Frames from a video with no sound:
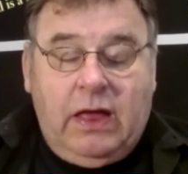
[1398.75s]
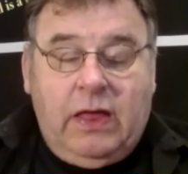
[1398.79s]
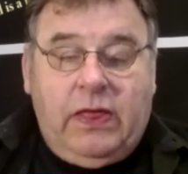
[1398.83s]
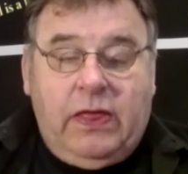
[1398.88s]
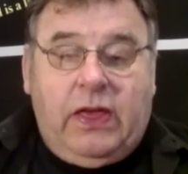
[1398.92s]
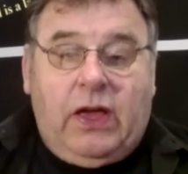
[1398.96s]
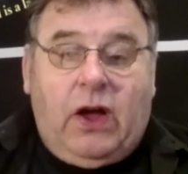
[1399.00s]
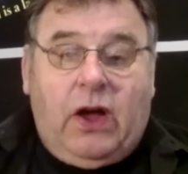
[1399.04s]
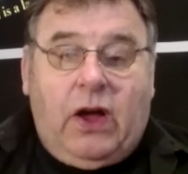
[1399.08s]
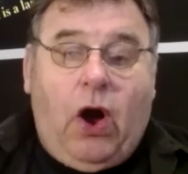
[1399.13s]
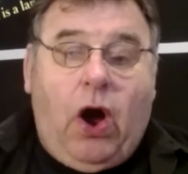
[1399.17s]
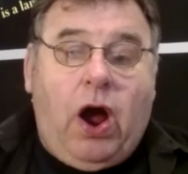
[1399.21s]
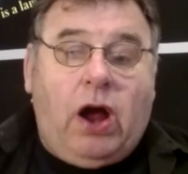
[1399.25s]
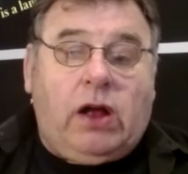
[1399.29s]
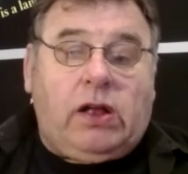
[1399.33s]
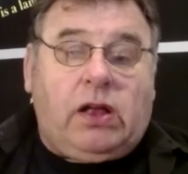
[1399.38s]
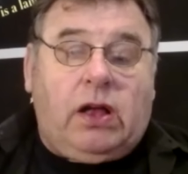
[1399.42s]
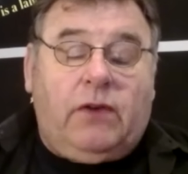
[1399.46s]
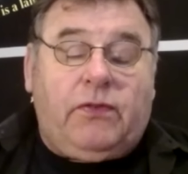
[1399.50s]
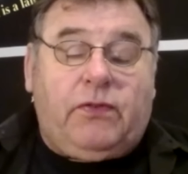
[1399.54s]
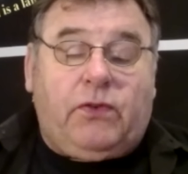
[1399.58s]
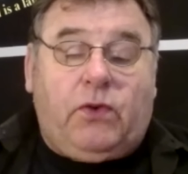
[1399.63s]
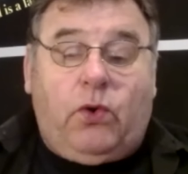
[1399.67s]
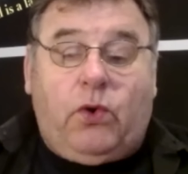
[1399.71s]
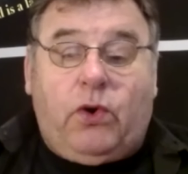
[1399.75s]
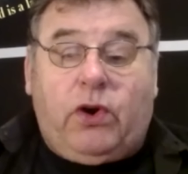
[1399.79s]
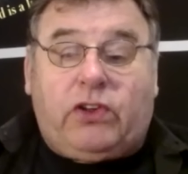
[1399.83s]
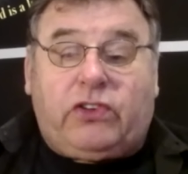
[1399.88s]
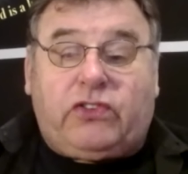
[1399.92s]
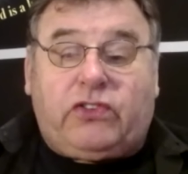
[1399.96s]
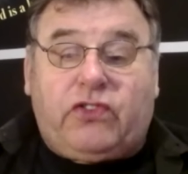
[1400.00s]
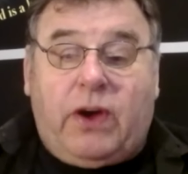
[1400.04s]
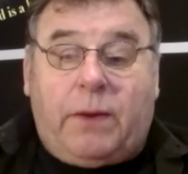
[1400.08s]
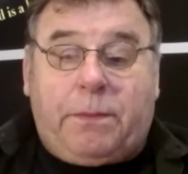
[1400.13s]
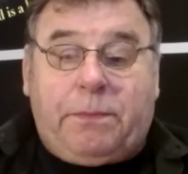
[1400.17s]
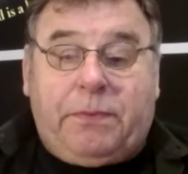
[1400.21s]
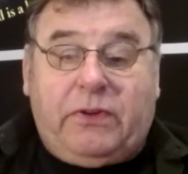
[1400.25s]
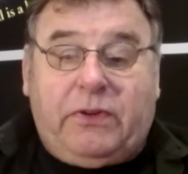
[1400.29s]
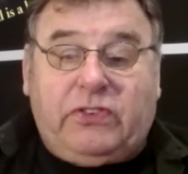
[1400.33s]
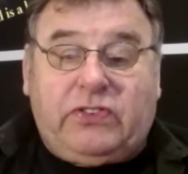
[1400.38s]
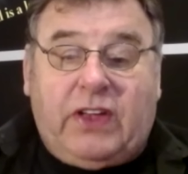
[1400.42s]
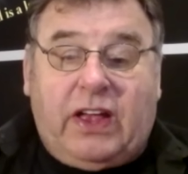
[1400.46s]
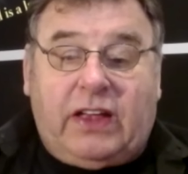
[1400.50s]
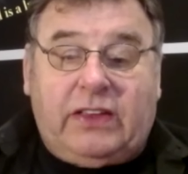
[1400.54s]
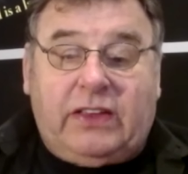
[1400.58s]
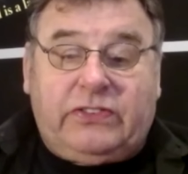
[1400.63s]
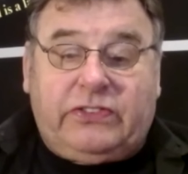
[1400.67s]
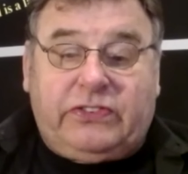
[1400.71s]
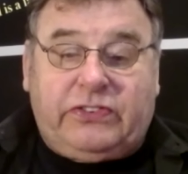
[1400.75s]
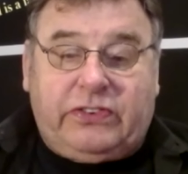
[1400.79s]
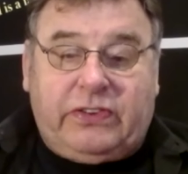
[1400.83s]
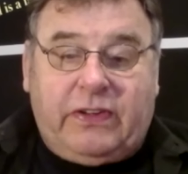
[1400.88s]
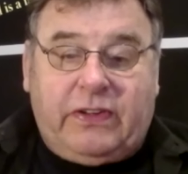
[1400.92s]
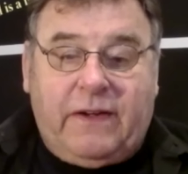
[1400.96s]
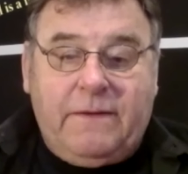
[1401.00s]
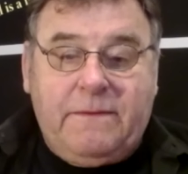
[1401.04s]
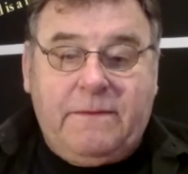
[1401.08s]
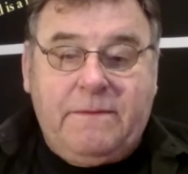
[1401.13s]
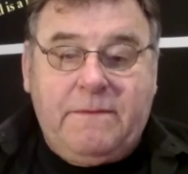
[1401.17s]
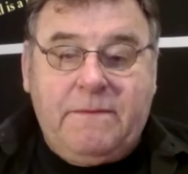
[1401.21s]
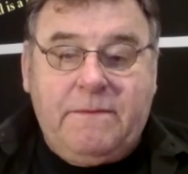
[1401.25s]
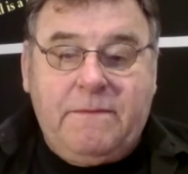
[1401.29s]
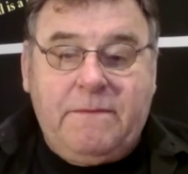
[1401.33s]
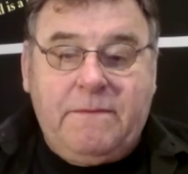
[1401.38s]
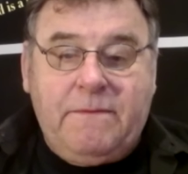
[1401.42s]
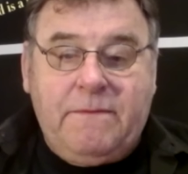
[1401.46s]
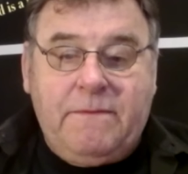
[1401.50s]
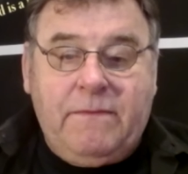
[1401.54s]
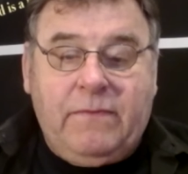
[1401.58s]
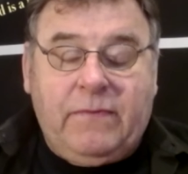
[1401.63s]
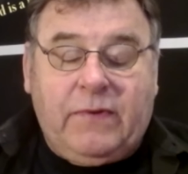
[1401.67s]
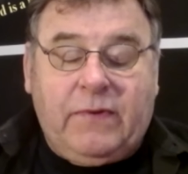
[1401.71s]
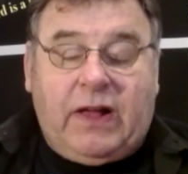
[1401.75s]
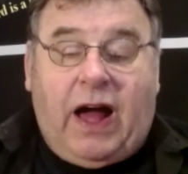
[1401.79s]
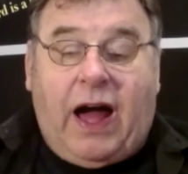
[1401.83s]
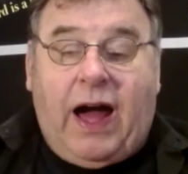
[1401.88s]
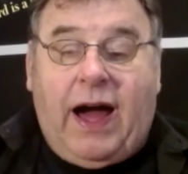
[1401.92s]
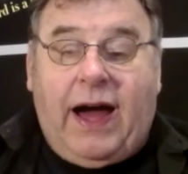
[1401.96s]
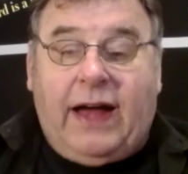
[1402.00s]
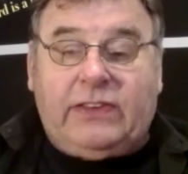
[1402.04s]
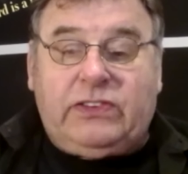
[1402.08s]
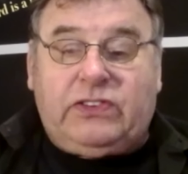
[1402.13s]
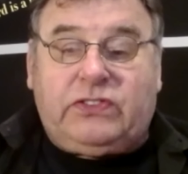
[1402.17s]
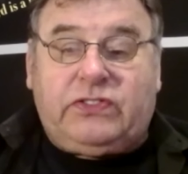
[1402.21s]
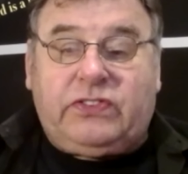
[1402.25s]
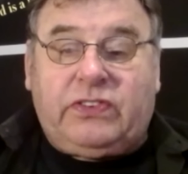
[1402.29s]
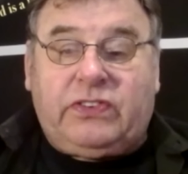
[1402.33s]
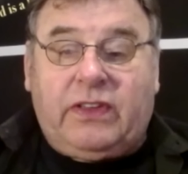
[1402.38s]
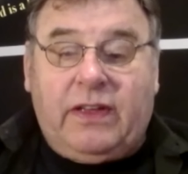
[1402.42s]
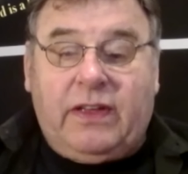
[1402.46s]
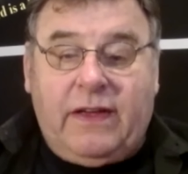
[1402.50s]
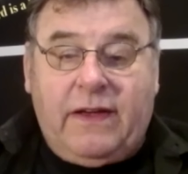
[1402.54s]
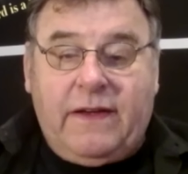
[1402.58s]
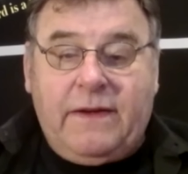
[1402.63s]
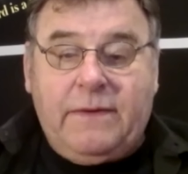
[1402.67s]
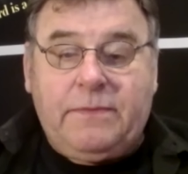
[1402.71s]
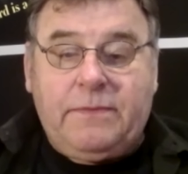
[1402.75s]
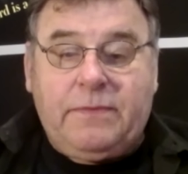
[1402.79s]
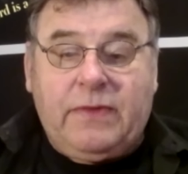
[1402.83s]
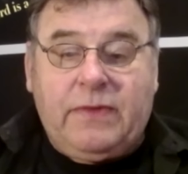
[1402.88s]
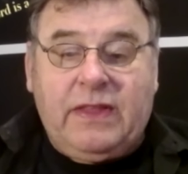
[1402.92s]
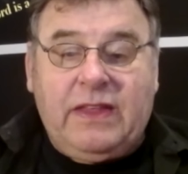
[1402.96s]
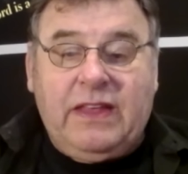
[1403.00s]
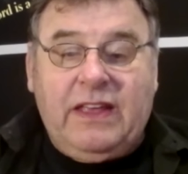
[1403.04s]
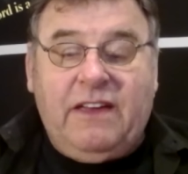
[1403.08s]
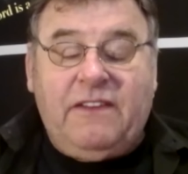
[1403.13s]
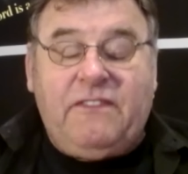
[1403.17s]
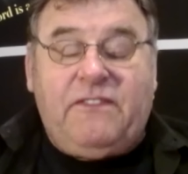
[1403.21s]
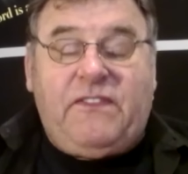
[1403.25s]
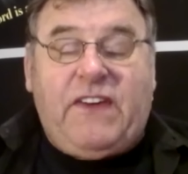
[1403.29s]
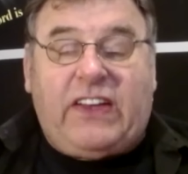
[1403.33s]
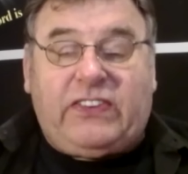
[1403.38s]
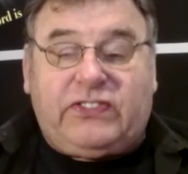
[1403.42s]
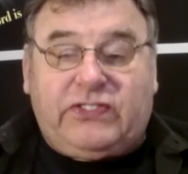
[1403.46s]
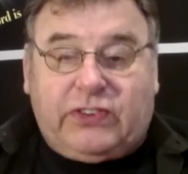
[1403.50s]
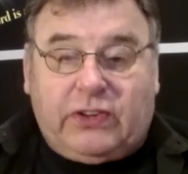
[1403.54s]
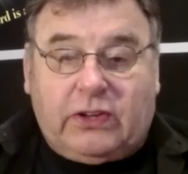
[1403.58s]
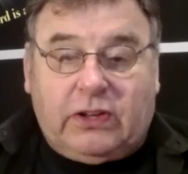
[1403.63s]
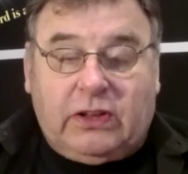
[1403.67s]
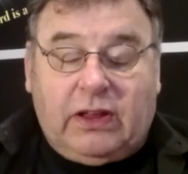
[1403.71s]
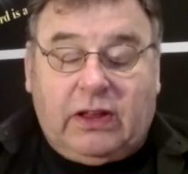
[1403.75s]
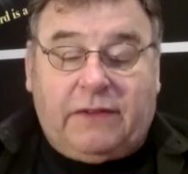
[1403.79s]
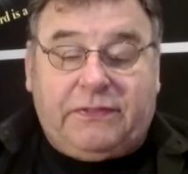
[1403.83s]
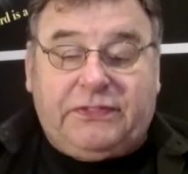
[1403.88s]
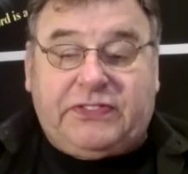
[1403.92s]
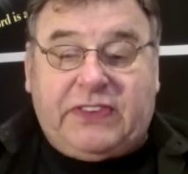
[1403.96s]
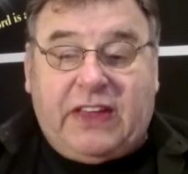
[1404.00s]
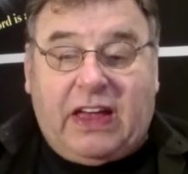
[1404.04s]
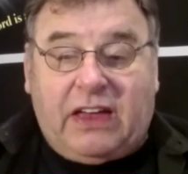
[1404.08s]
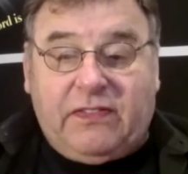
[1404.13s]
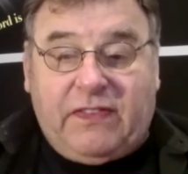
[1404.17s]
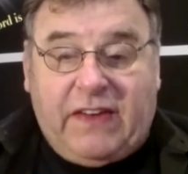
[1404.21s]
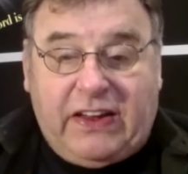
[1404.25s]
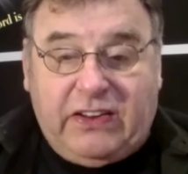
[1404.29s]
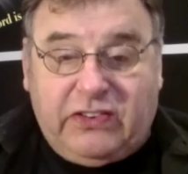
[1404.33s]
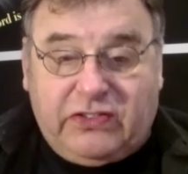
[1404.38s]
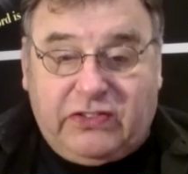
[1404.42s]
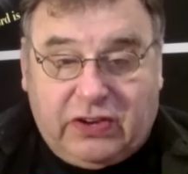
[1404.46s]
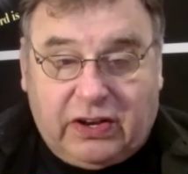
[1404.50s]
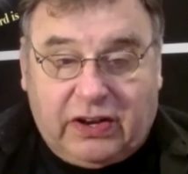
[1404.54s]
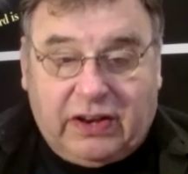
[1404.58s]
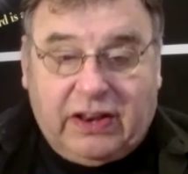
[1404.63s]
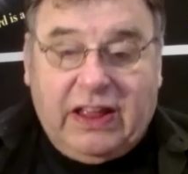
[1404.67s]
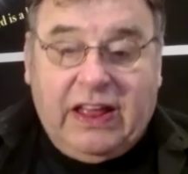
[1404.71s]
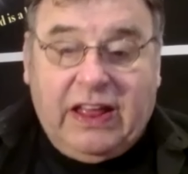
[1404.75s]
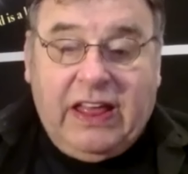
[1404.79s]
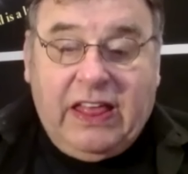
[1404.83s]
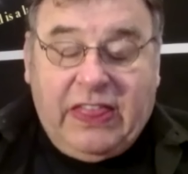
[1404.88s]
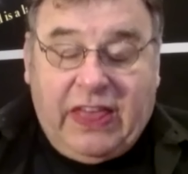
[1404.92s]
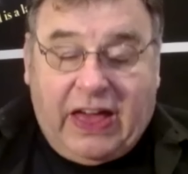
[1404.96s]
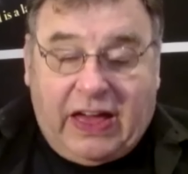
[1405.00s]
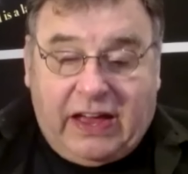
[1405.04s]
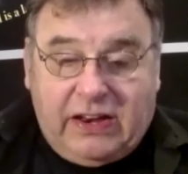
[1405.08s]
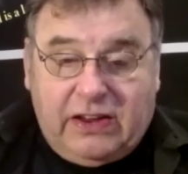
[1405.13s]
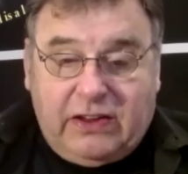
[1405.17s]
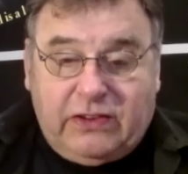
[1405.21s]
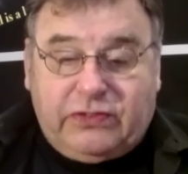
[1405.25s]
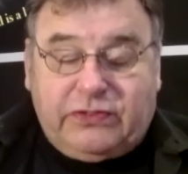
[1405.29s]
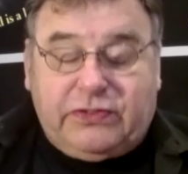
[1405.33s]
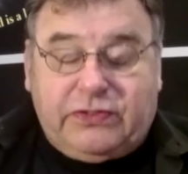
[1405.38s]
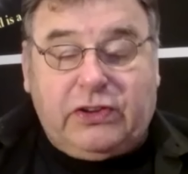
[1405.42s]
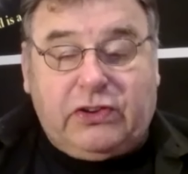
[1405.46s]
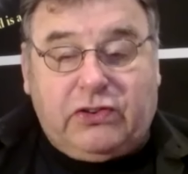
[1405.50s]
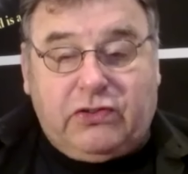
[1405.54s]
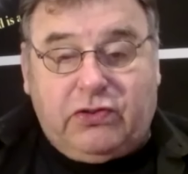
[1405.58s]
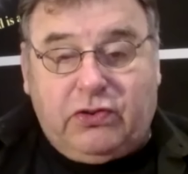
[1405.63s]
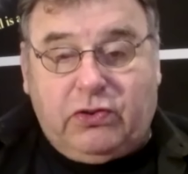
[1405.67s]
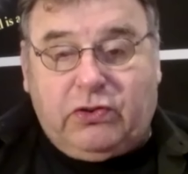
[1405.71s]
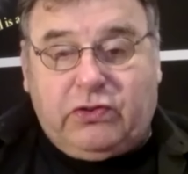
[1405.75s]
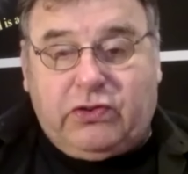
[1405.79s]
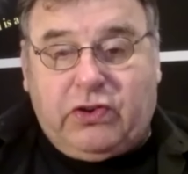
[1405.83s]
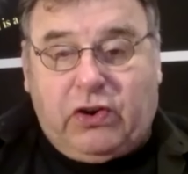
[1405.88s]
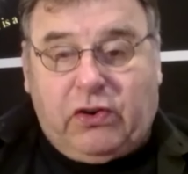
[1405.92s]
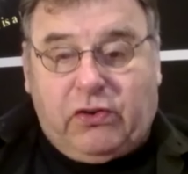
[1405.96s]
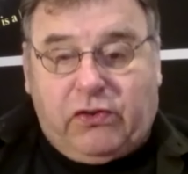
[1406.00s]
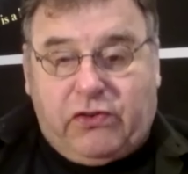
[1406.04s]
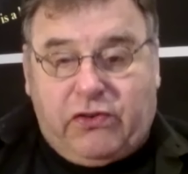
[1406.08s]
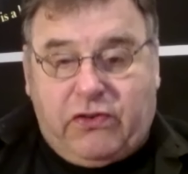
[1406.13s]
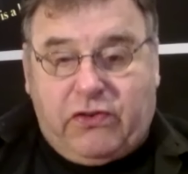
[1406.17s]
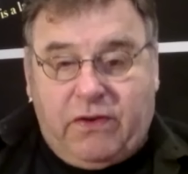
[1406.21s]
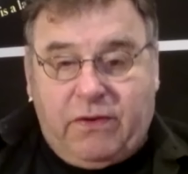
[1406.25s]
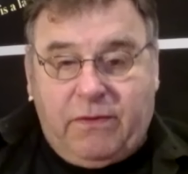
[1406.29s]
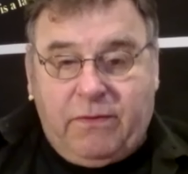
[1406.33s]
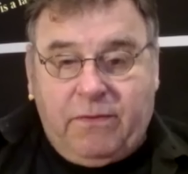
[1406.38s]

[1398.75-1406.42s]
The ark, of course, represents God's vessel of salvation. That is the true church,